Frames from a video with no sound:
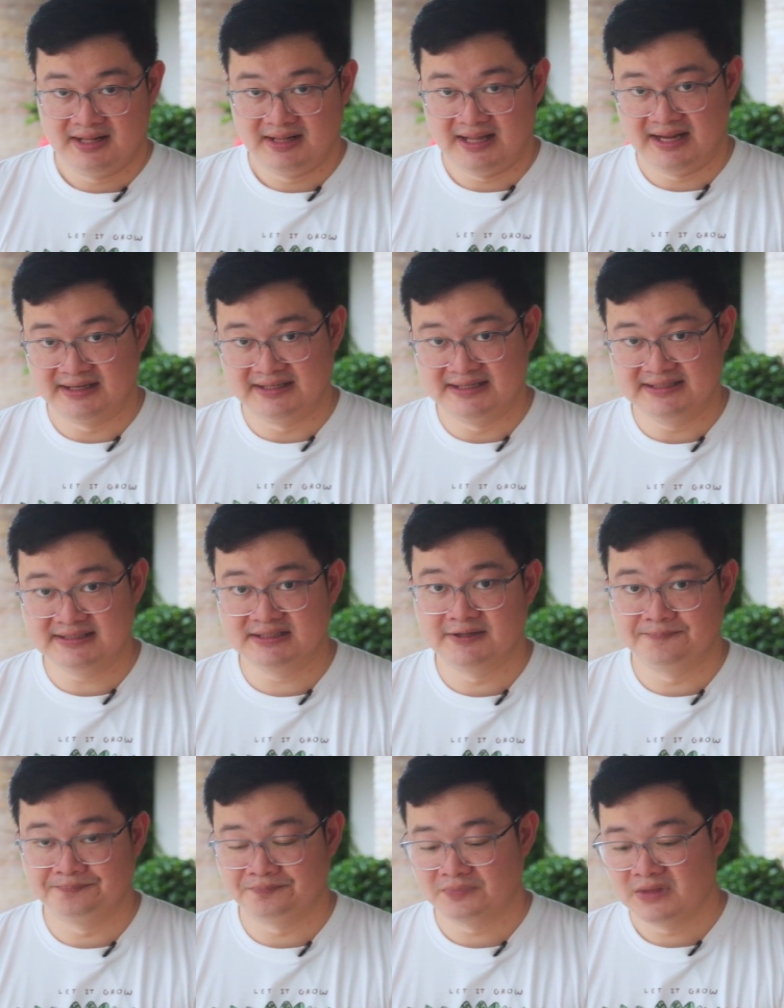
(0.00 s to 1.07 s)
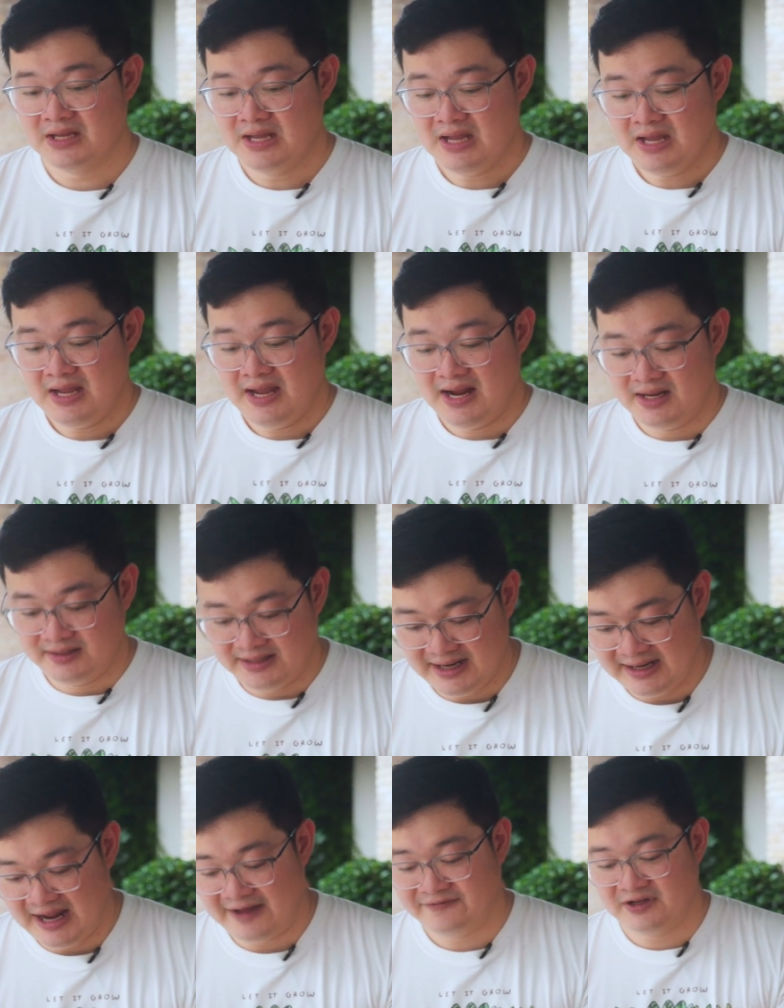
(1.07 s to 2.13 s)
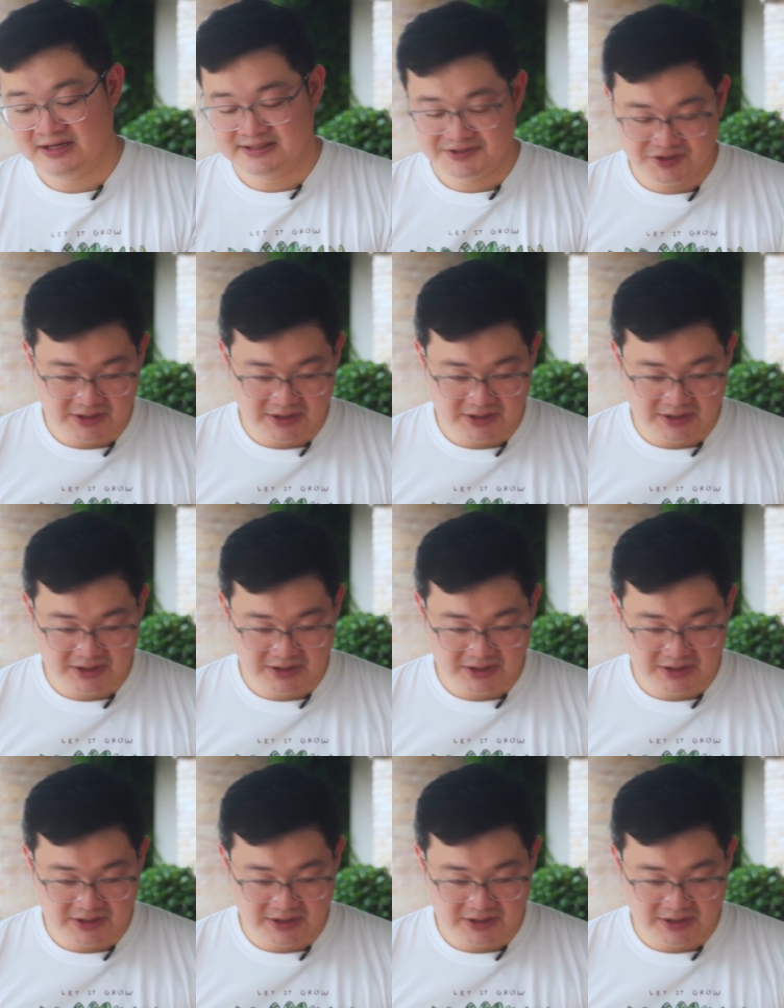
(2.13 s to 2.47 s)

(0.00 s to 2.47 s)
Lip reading: like this. And then after this,